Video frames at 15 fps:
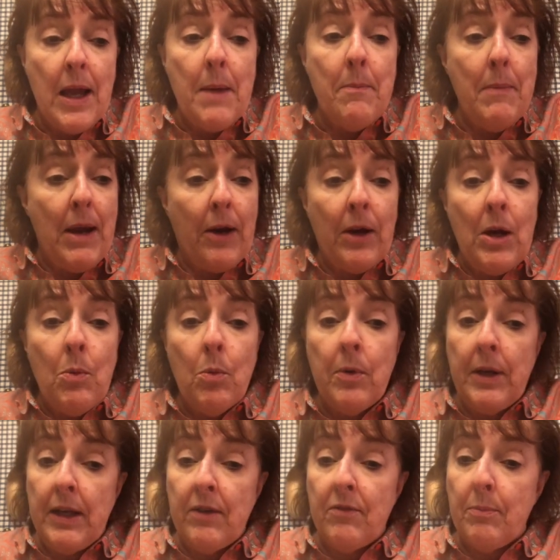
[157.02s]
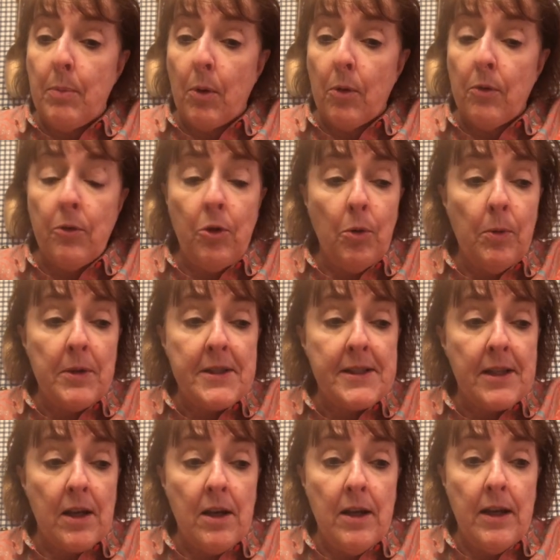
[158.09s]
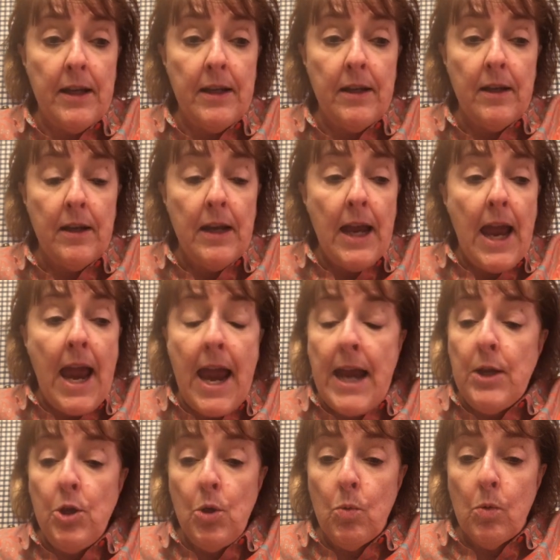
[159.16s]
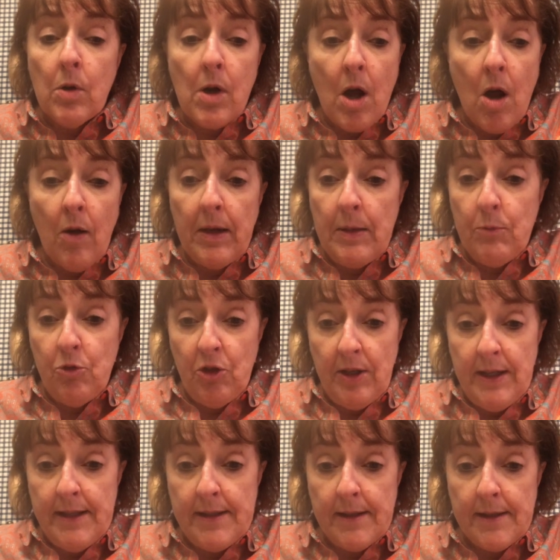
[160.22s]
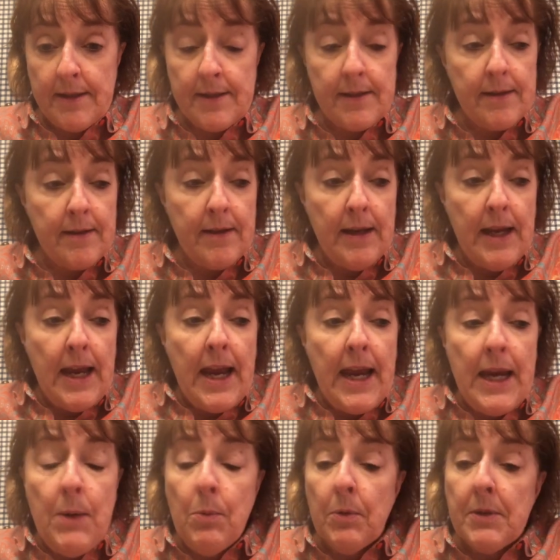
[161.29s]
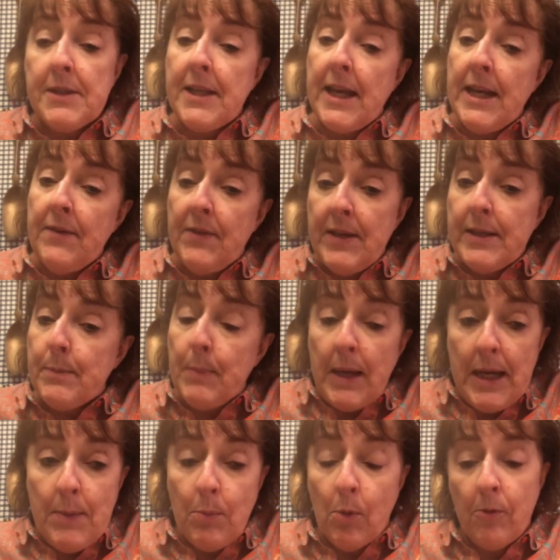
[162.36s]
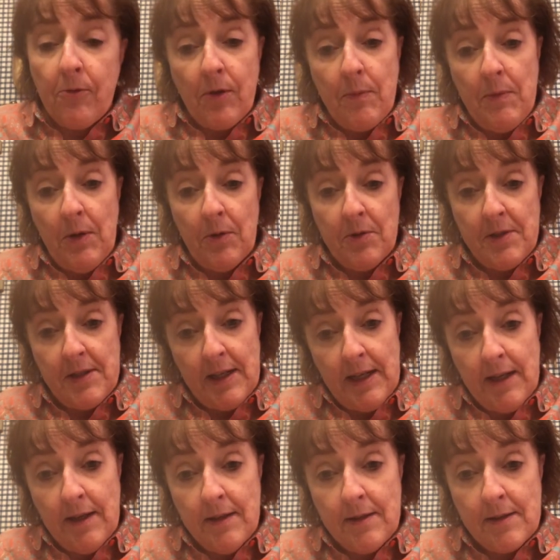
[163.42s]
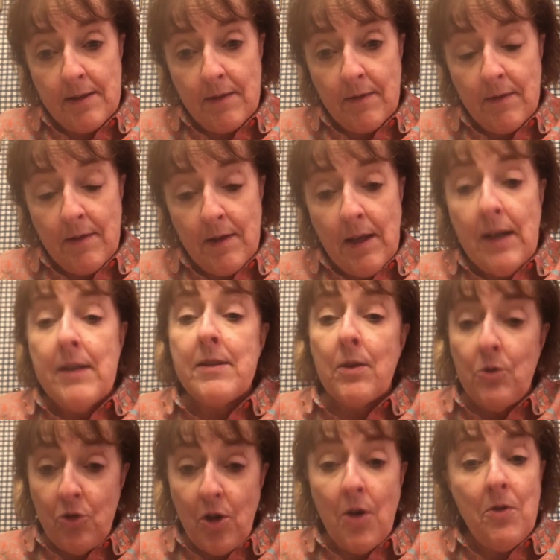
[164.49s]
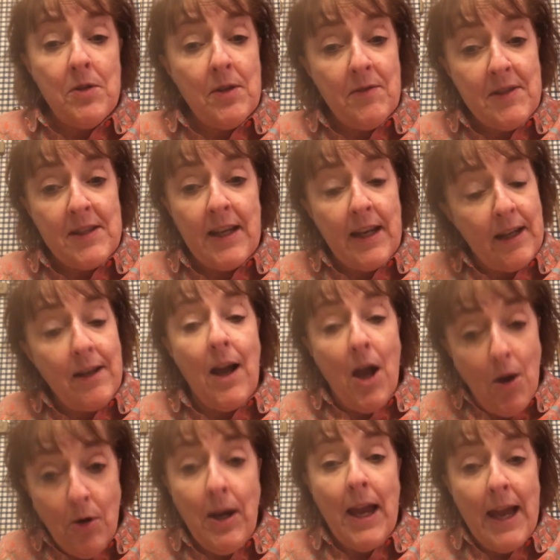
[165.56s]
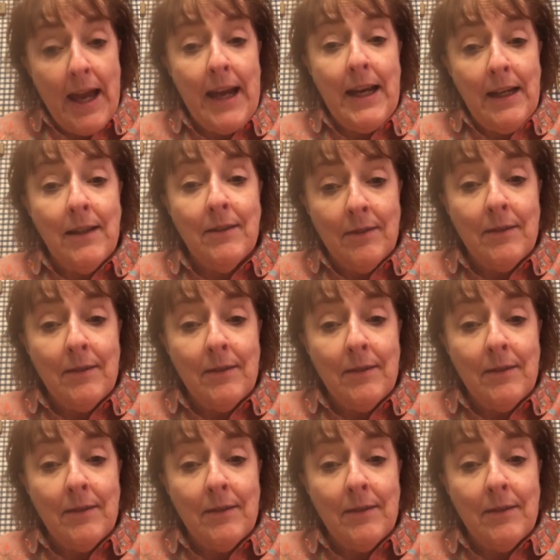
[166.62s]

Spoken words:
"Mary will give birth to a son, and you will call him Jesus. He will save his people from their sins." So Joseph said, "Okay."